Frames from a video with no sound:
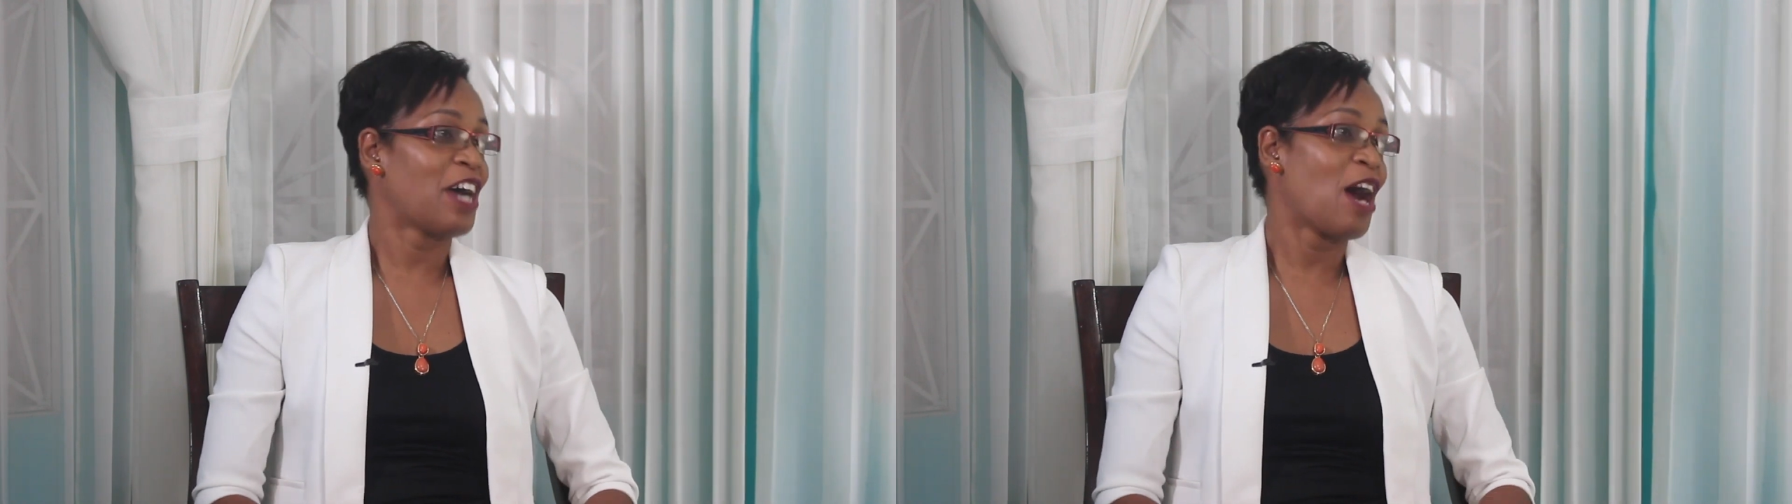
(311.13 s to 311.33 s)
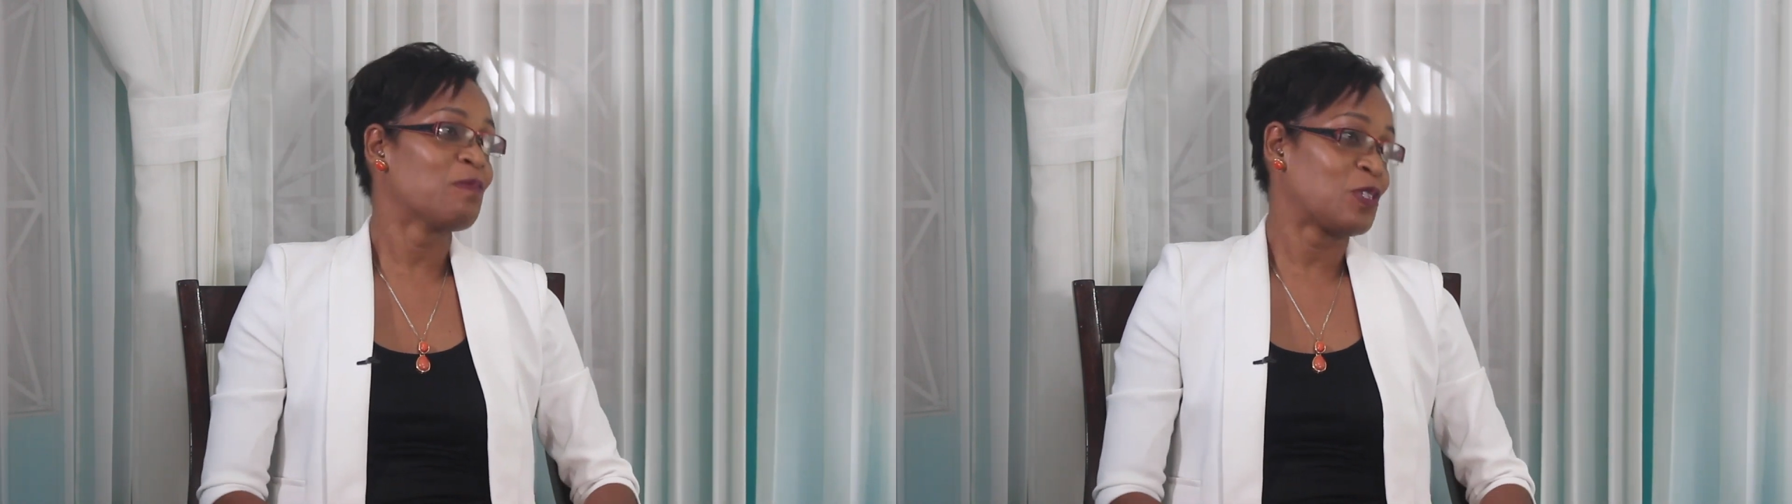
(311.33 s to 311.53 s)

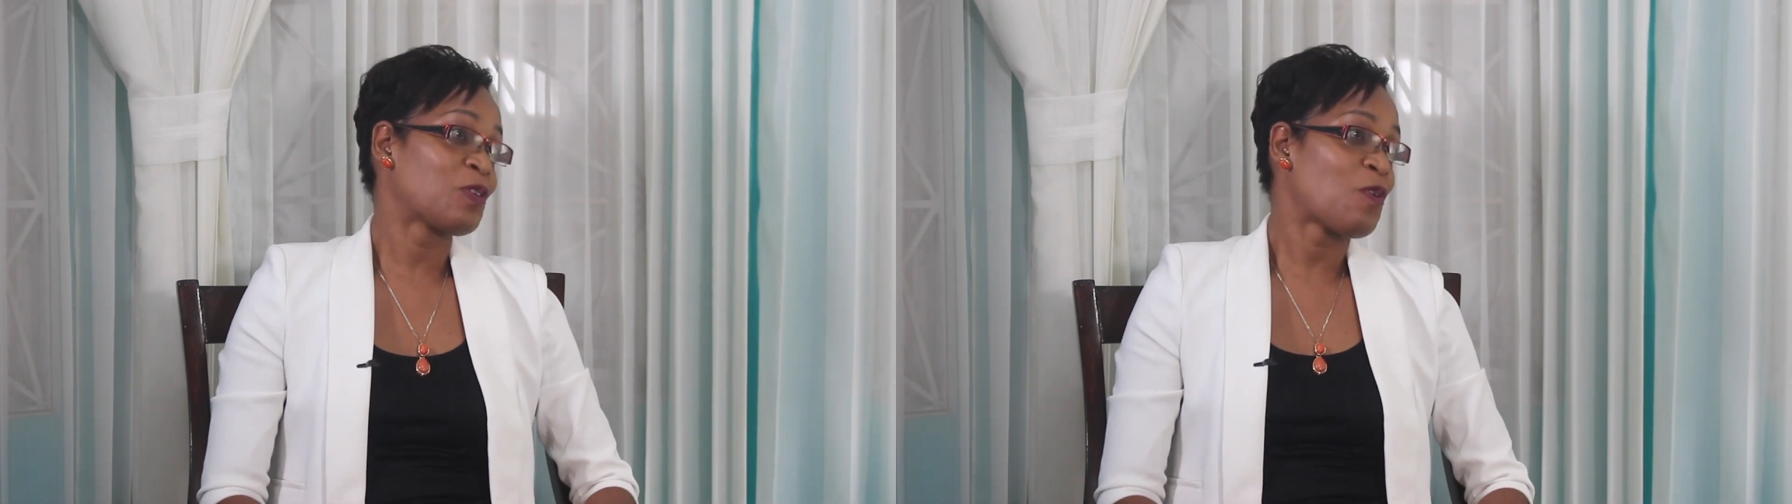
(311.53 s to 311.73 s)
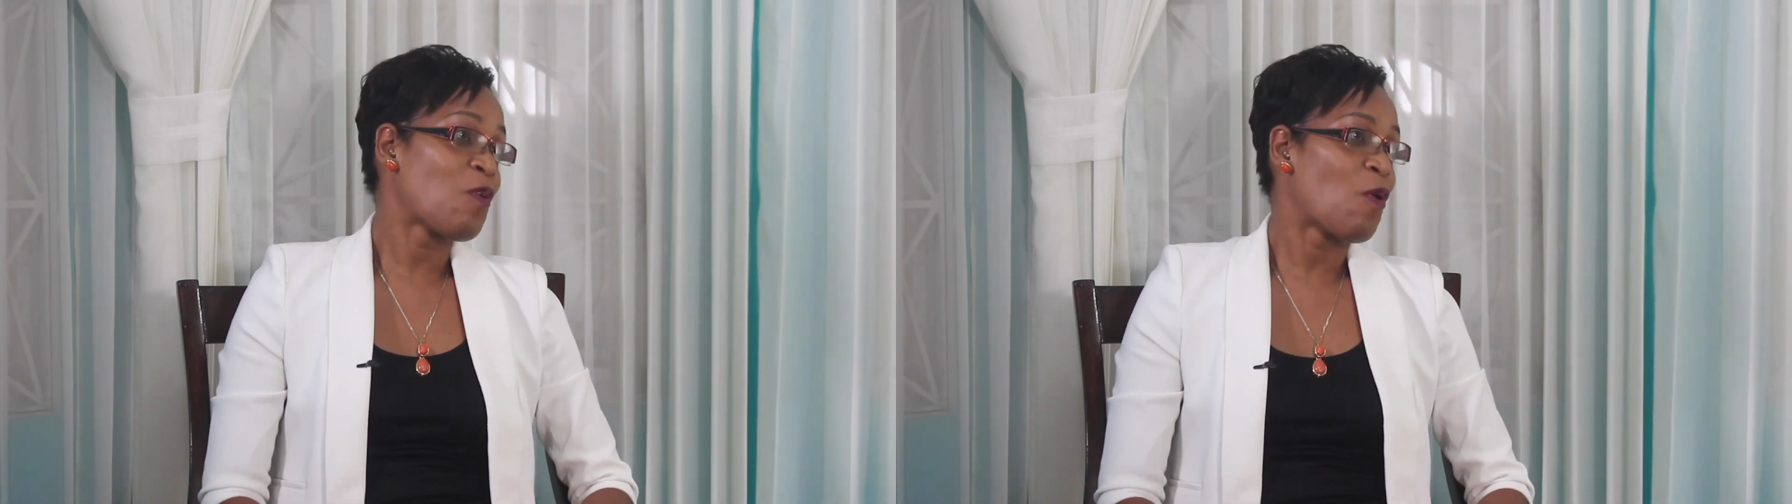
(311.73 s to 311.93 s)
to
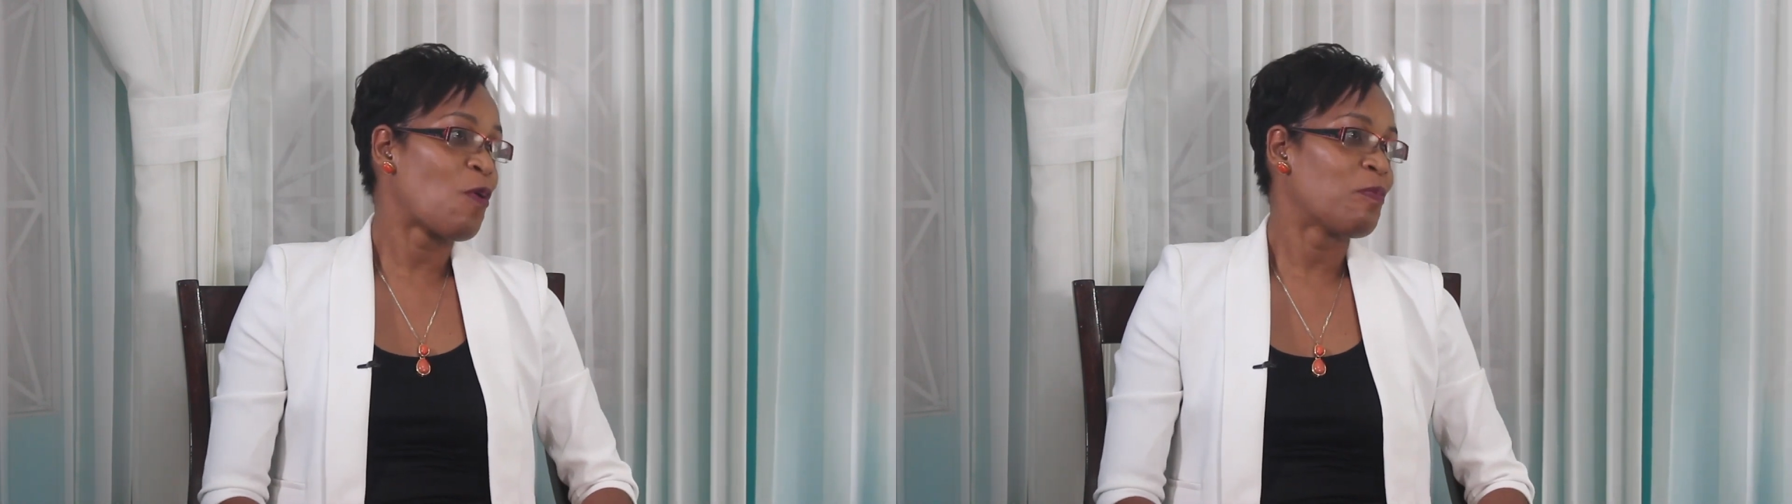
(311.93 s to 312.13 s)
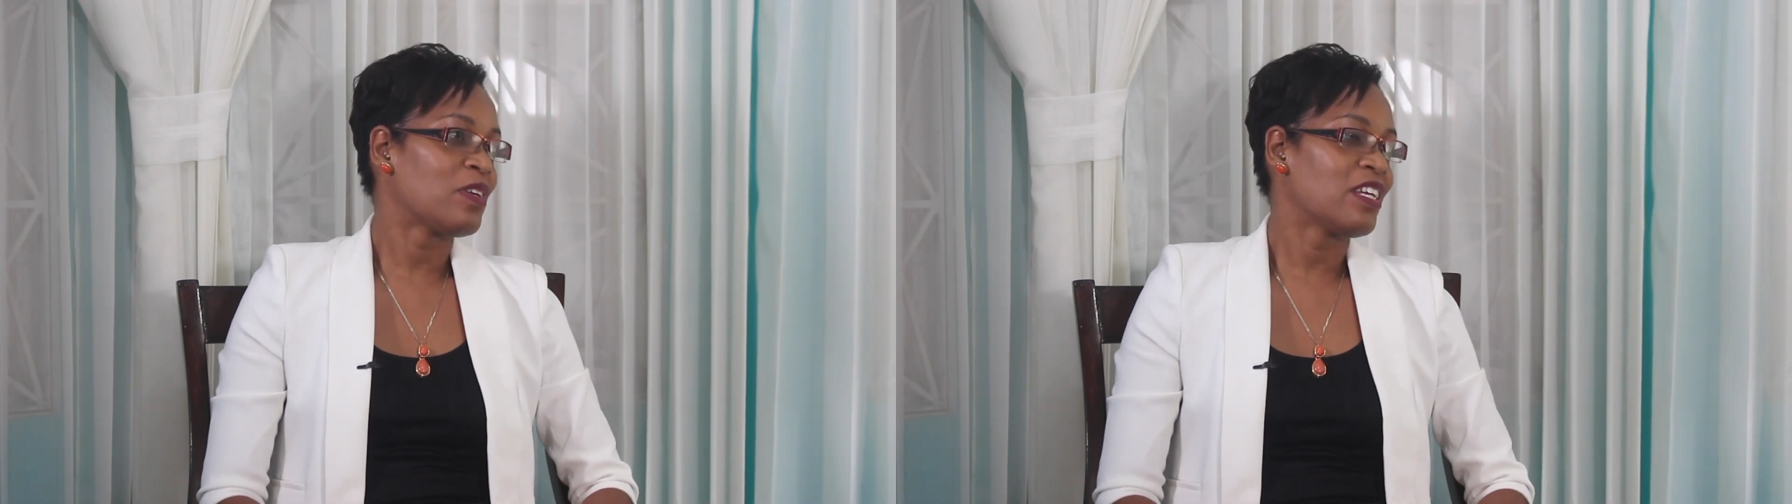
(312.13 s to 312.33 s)
go
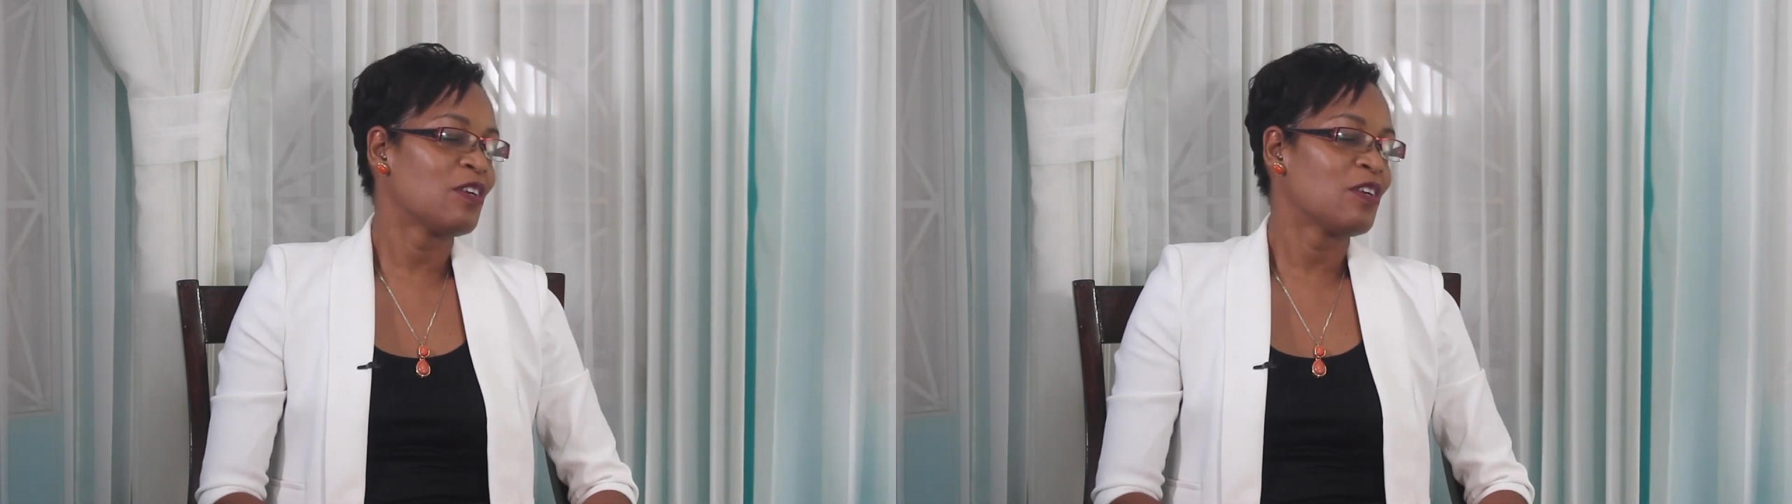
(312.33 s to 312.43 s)
home.